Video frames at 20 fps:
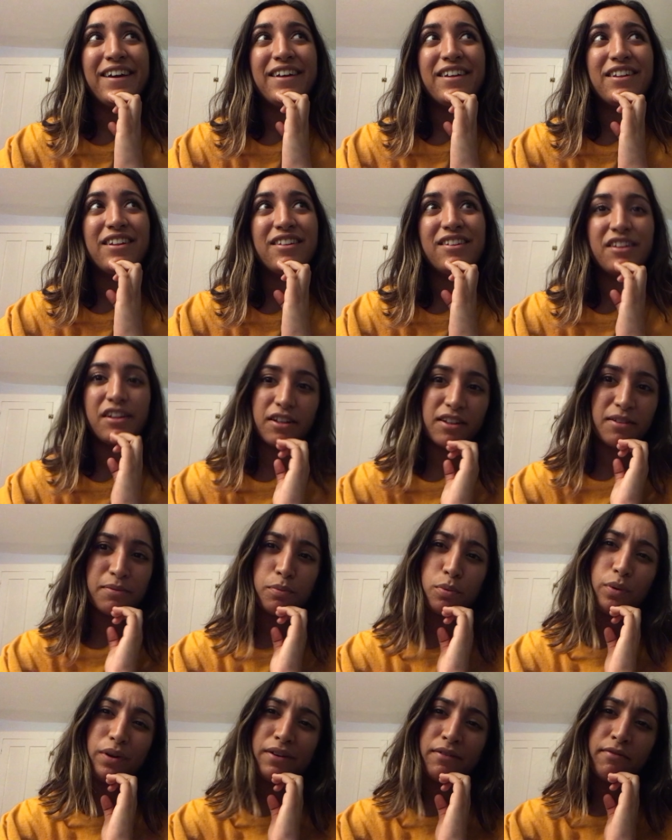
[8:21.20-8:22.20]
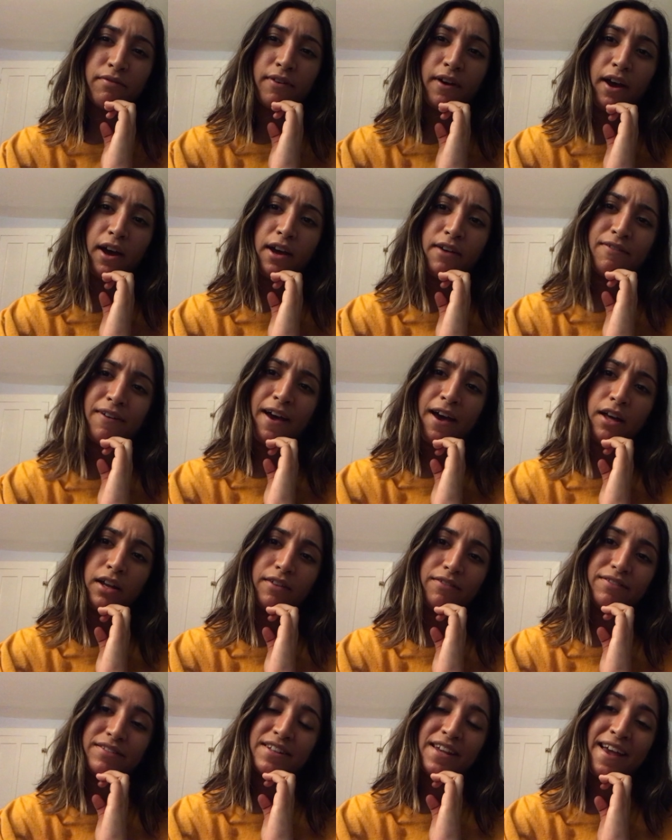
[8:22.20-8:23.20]
6.5 out of
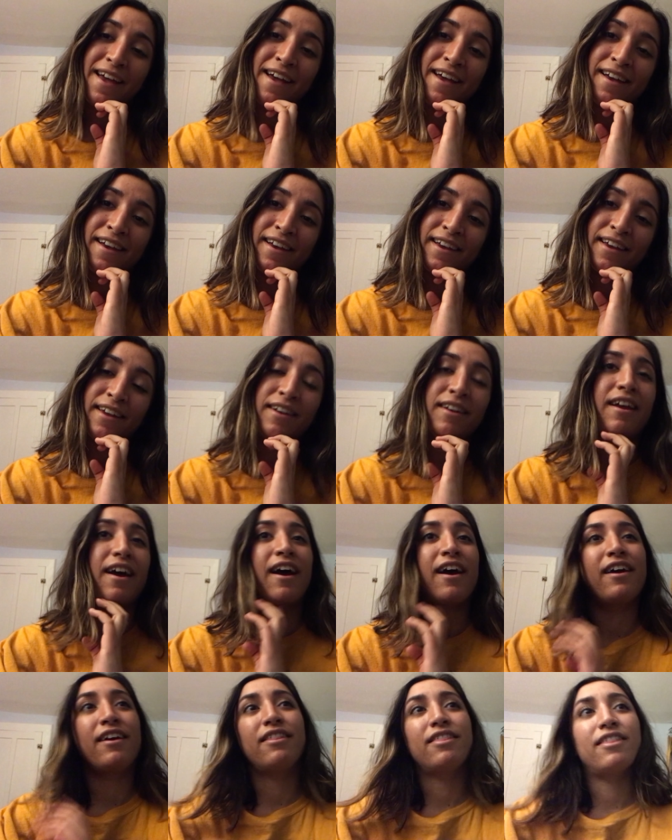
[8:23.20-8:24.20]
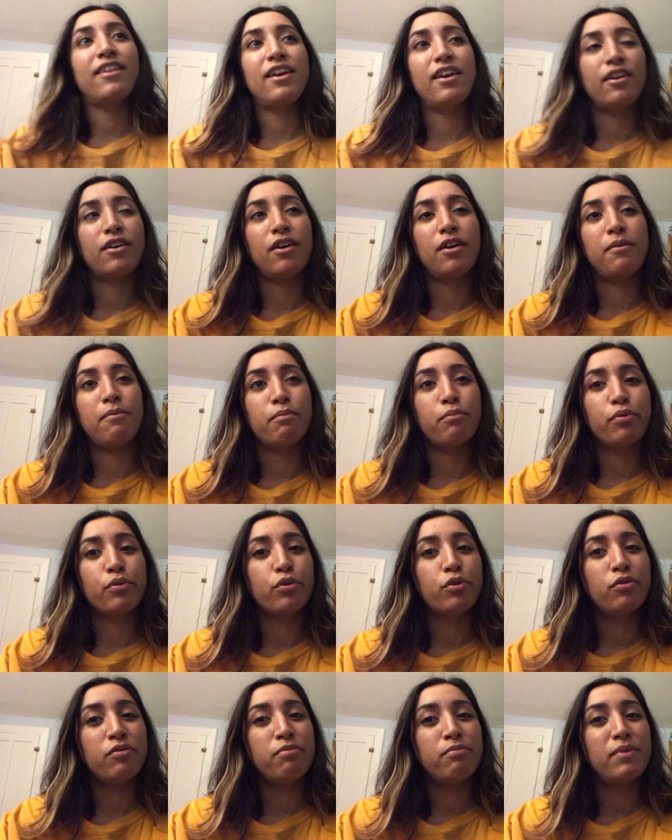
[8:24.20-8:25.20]
10. I think
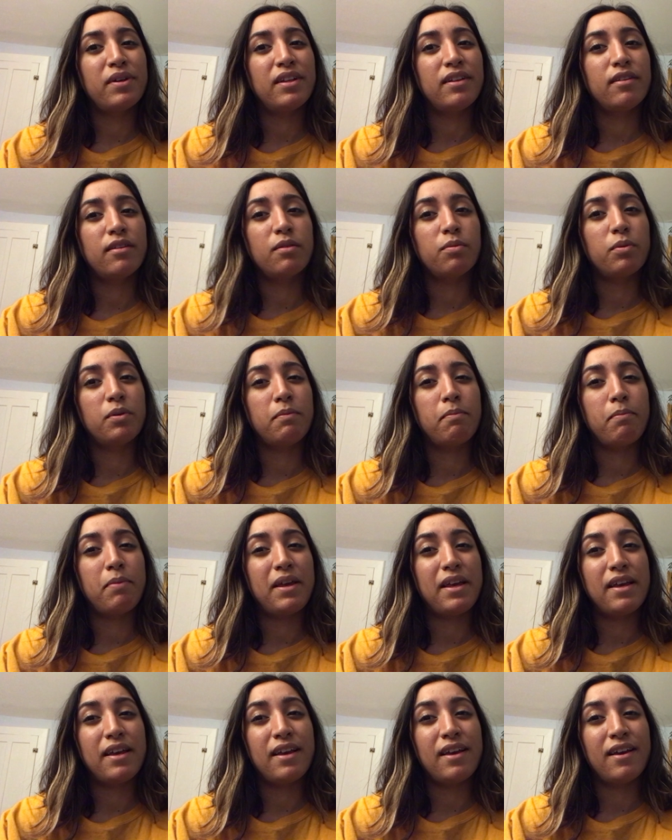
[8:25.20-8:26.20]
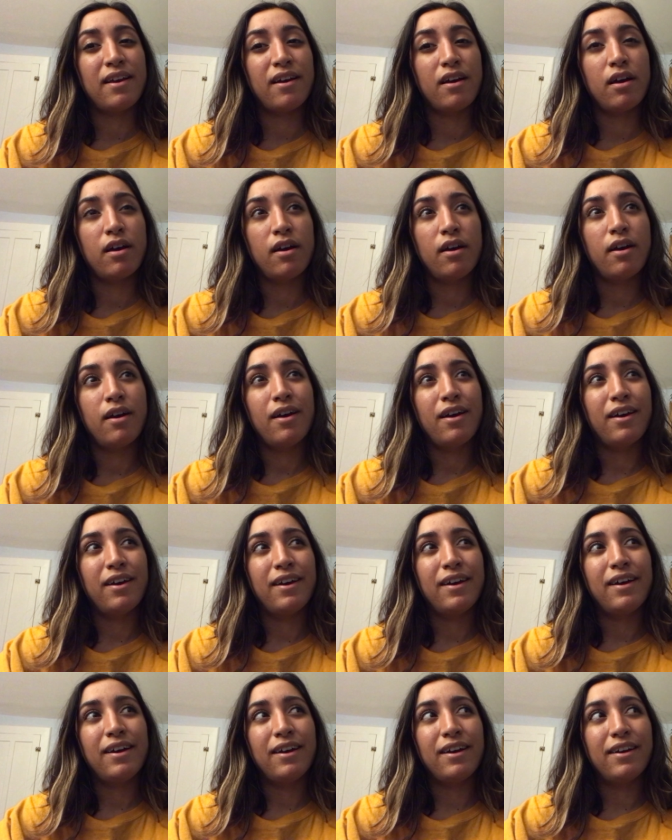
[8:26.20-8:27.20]
improvements would be
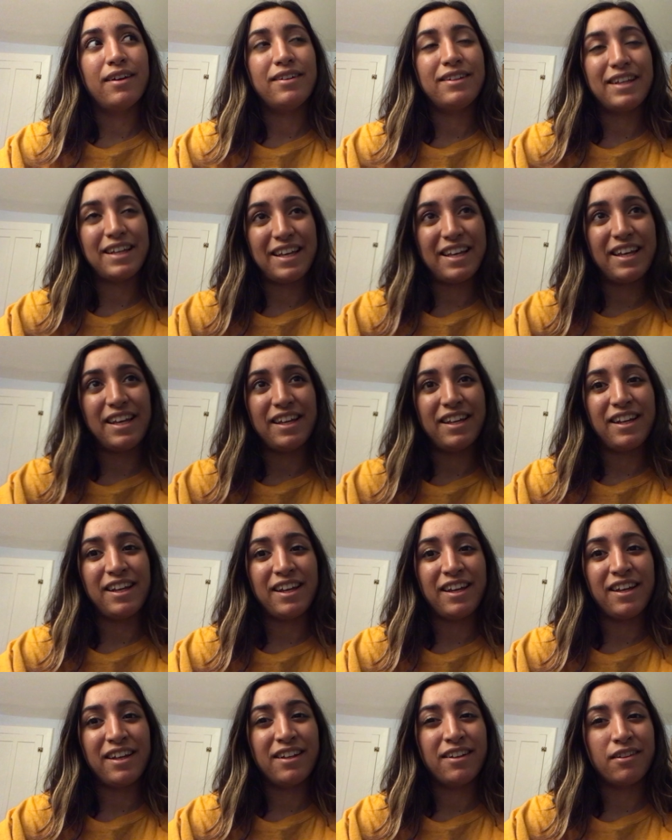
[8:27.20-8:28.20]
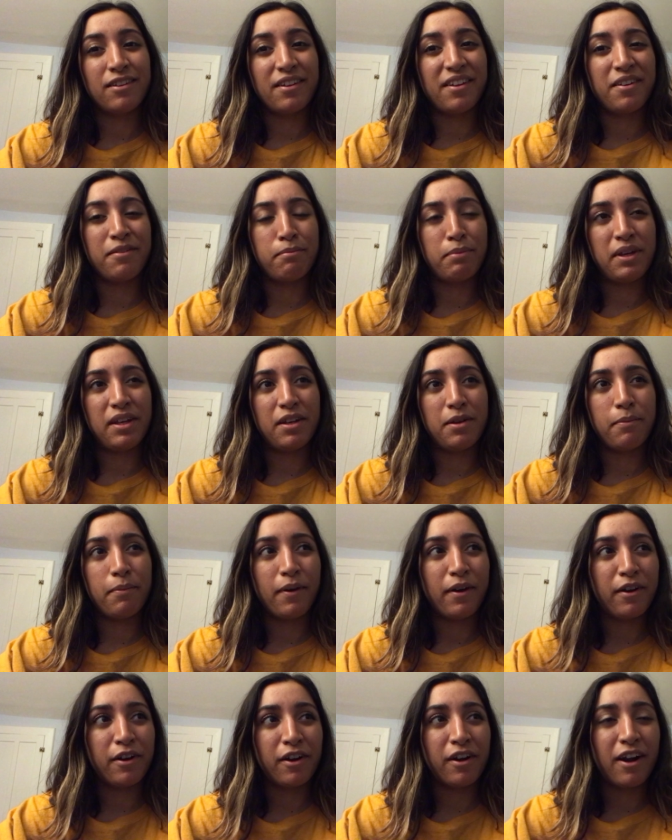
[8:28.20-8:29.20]
tahini instead of peanut
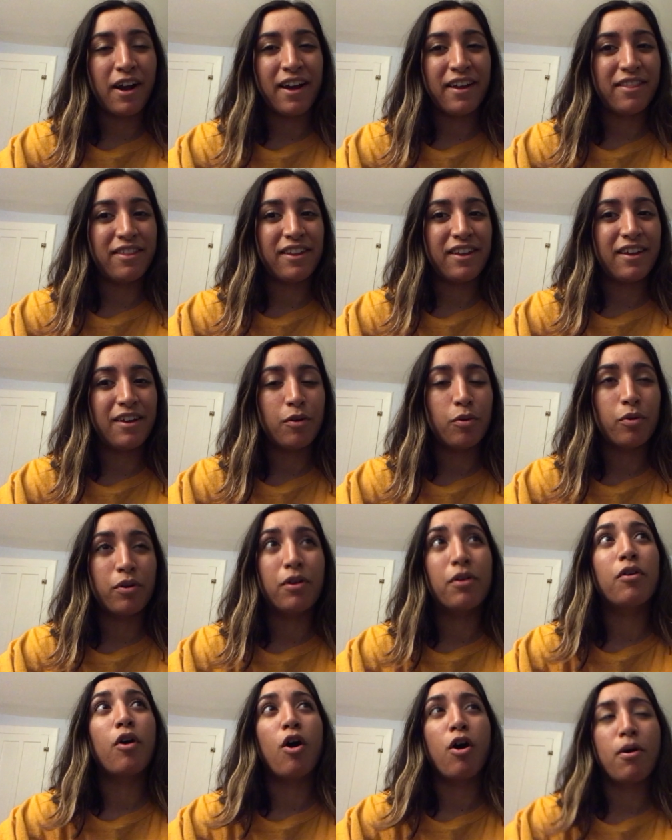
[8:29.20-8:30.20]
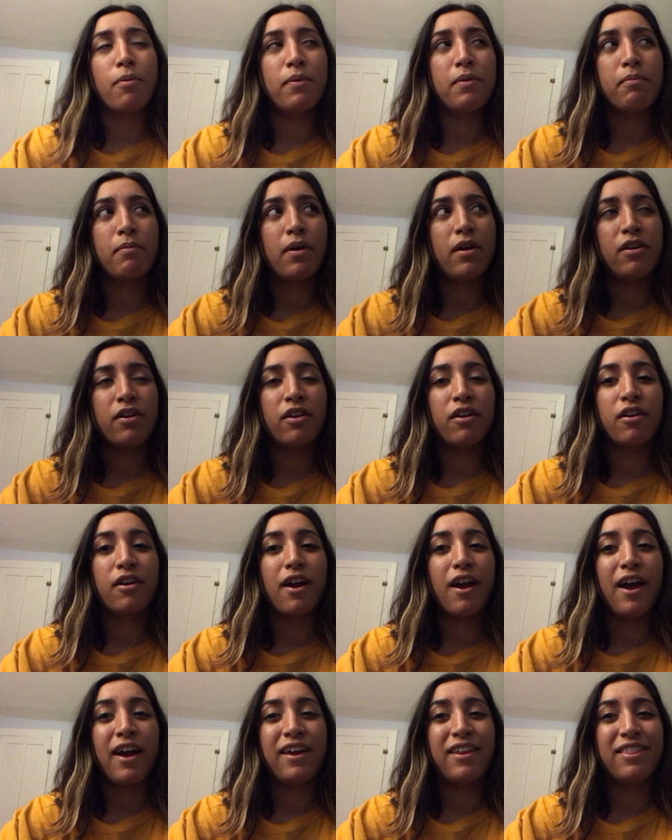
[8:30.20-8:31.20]
butter, I think, or almond butter.
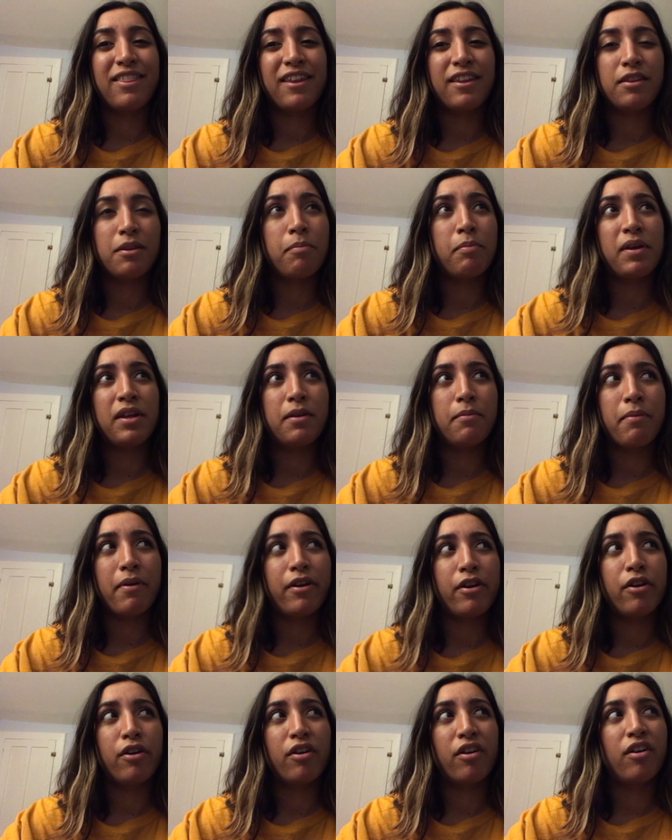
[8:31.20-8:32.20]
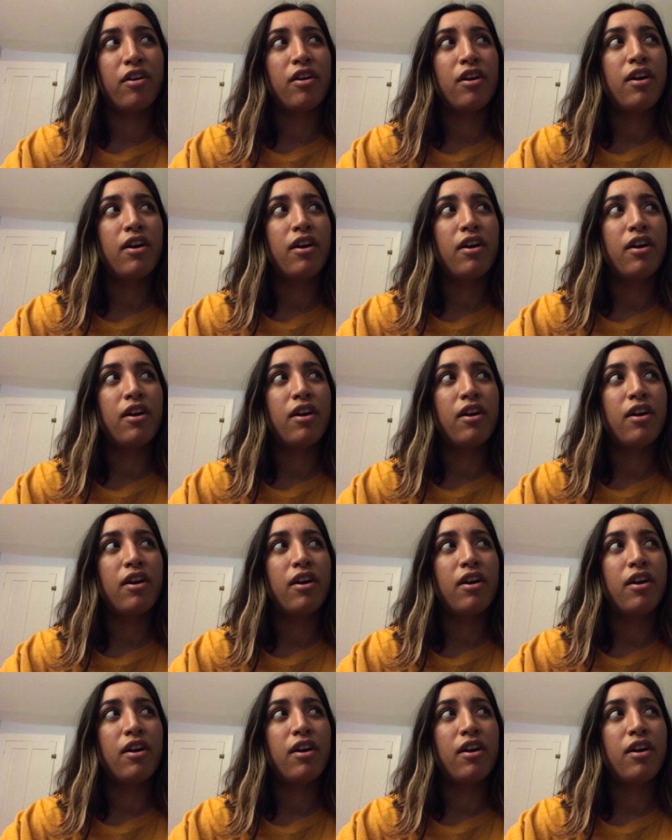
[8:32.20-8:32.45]
I think the peanut butter